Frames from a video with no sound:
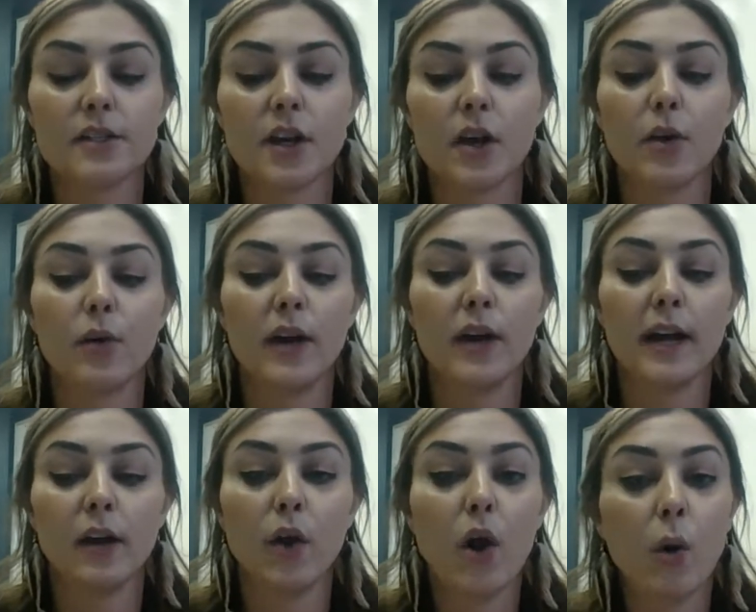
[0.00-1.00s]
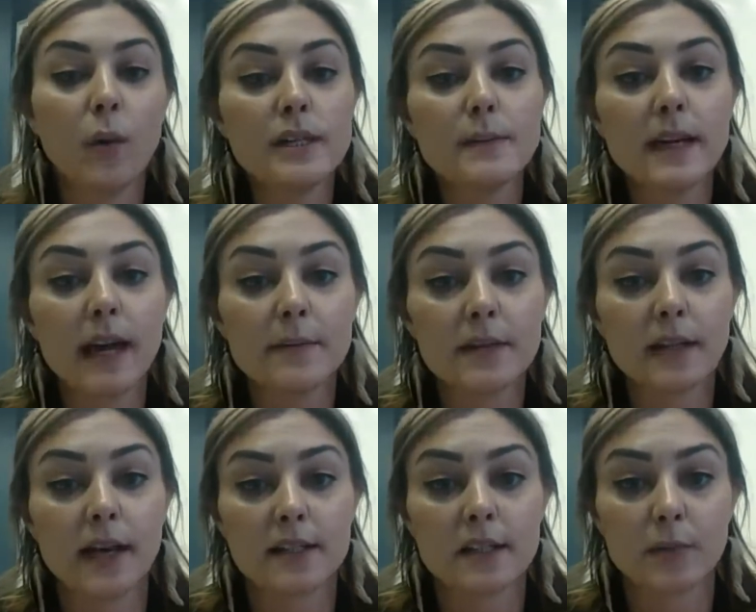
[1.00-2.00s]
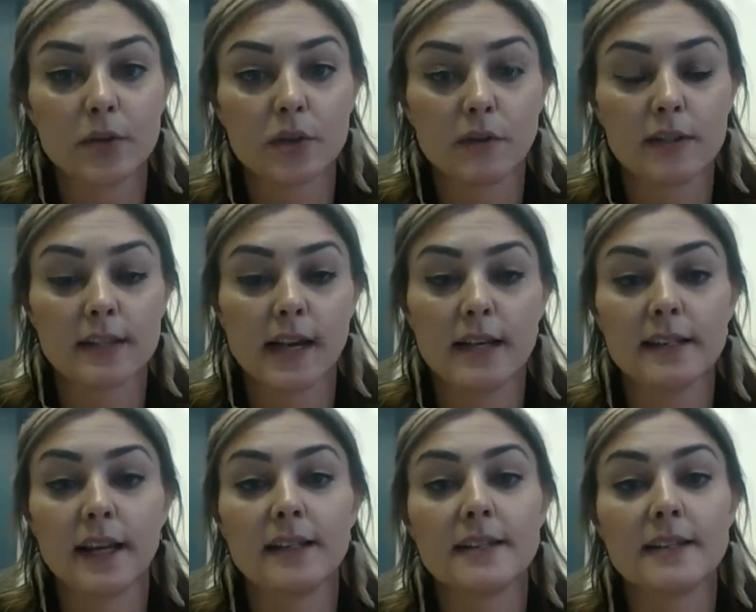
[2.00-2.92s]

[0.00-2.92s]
So it'll always be kept at the customer service desk.